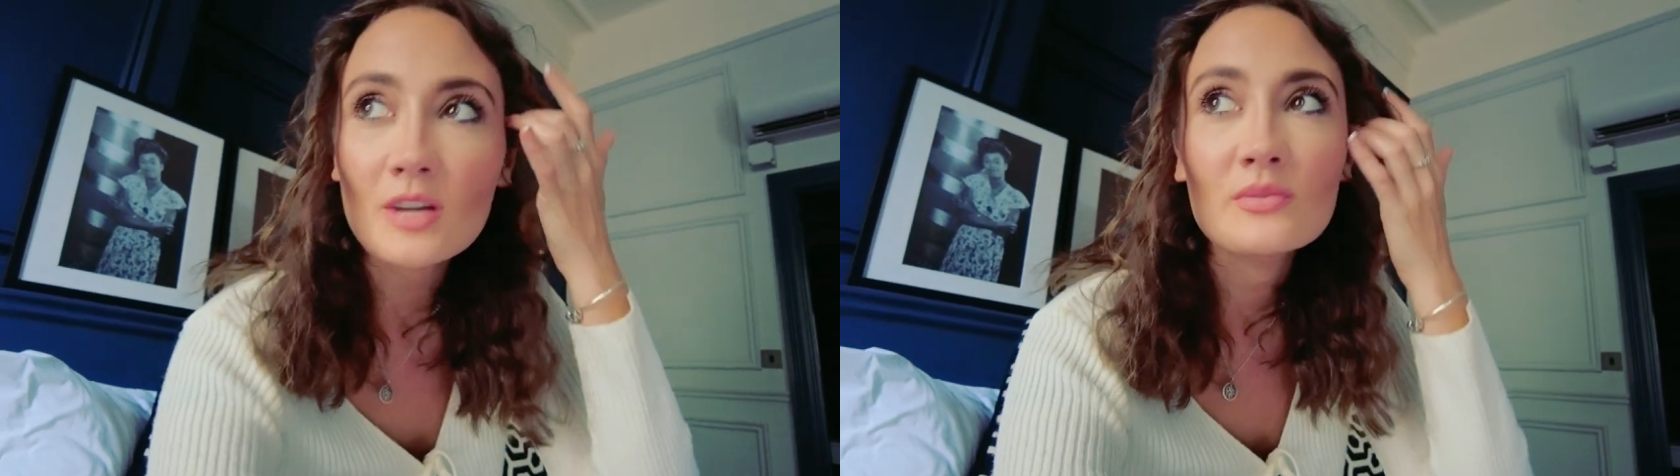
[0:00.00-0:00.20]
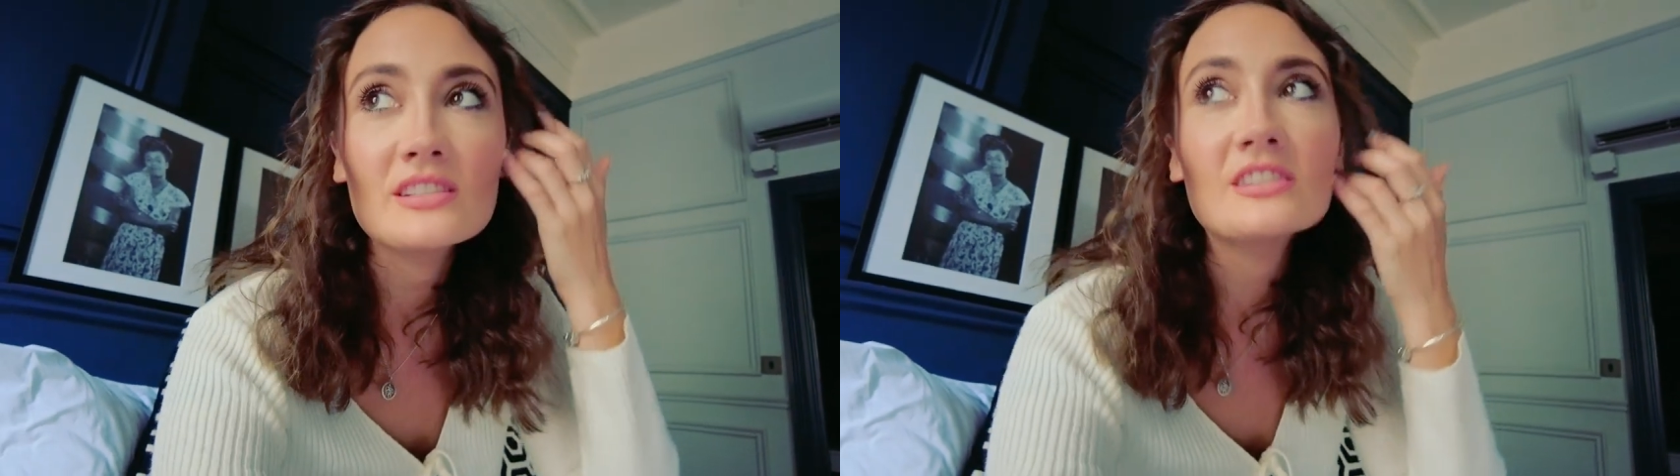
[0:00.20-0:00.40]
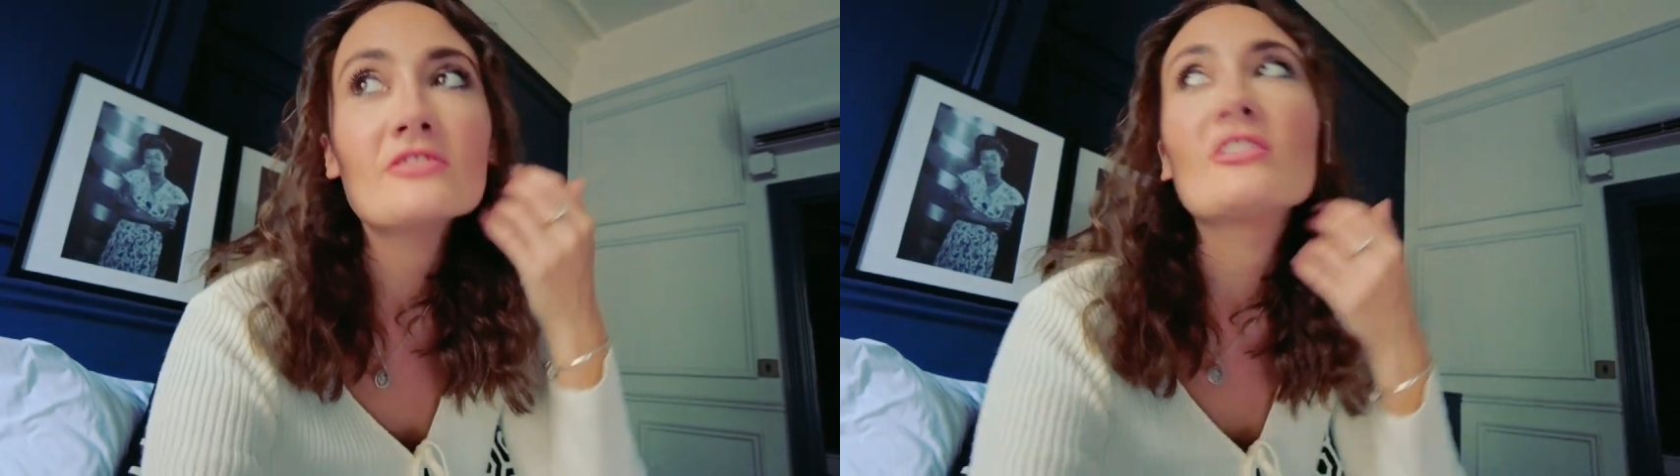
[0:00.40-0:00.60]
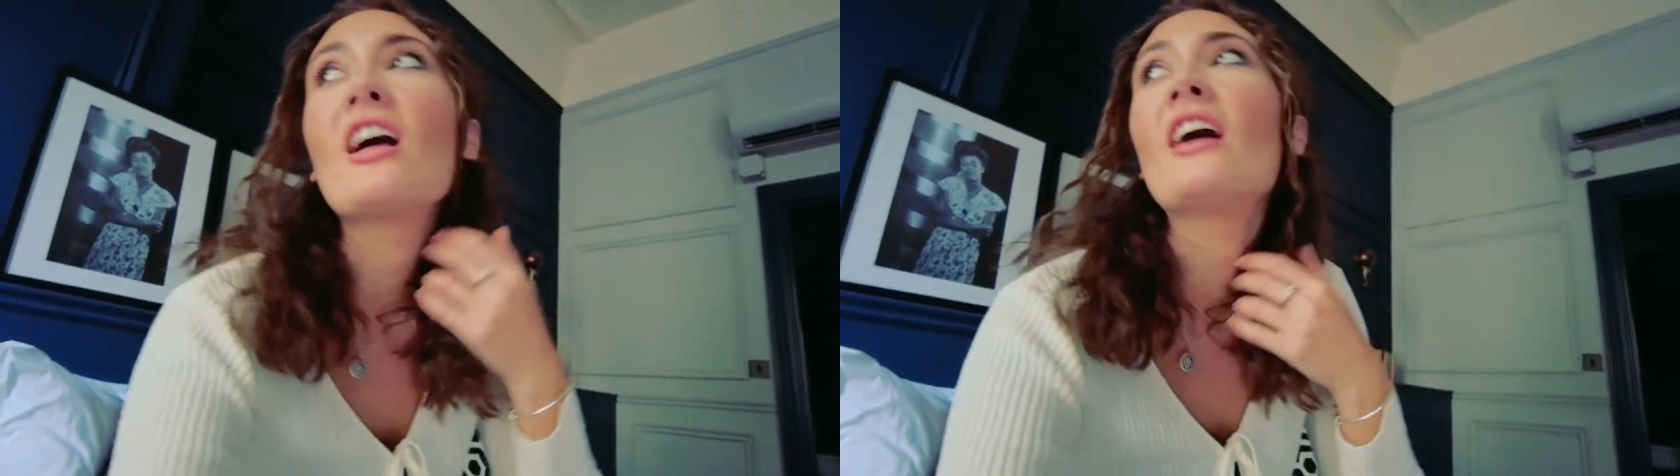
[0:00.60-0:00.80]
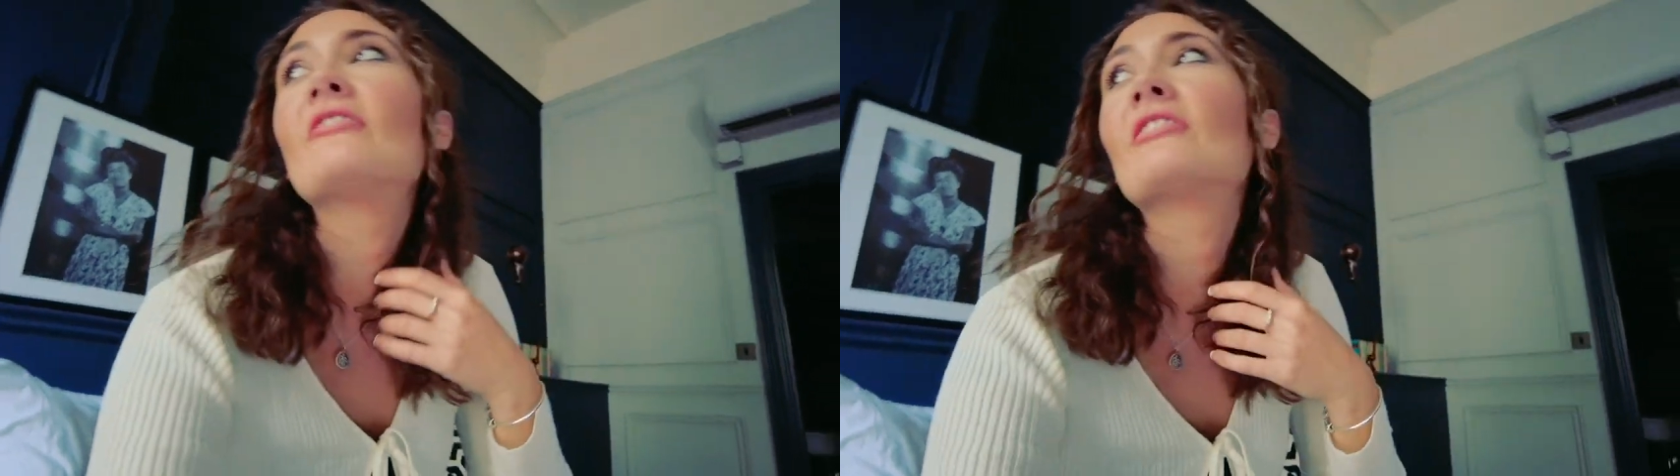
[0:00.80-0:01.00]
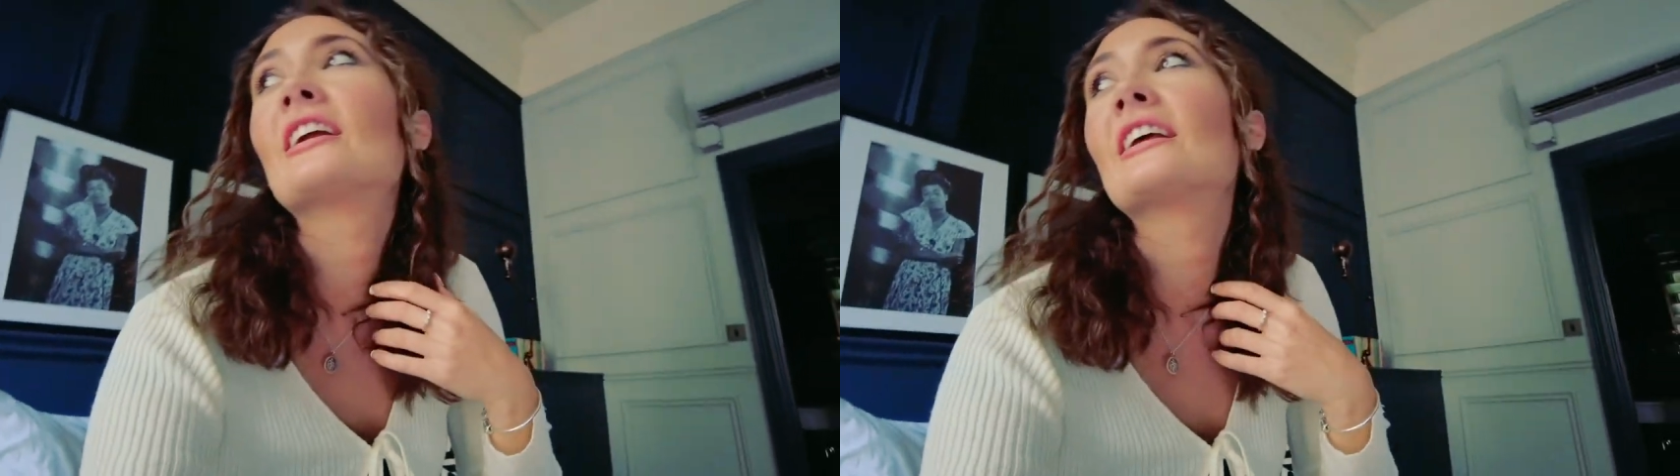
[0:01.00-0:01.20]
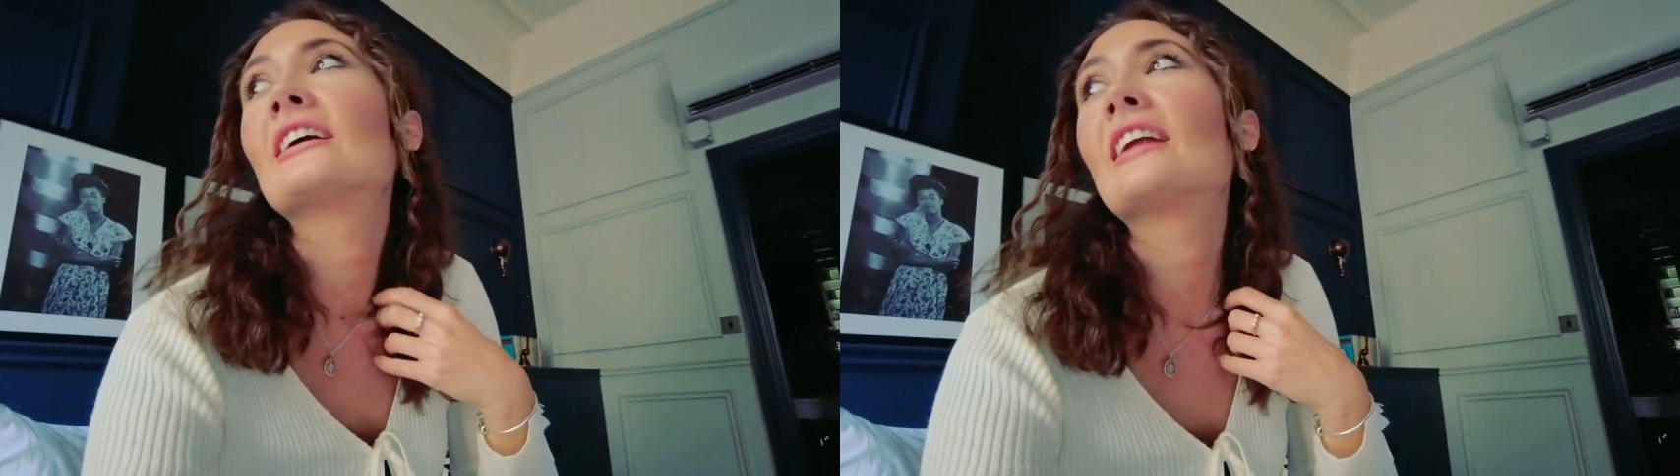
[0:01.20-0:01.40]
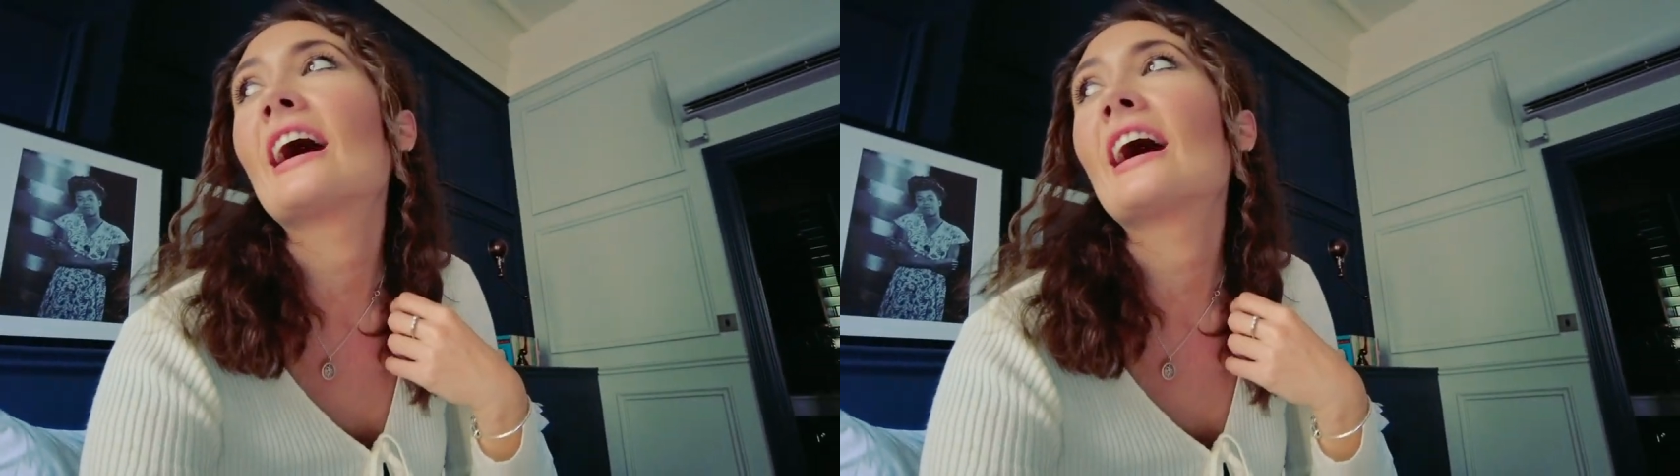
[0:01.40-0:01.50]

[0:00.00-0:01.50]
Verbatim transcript: We should just learn really and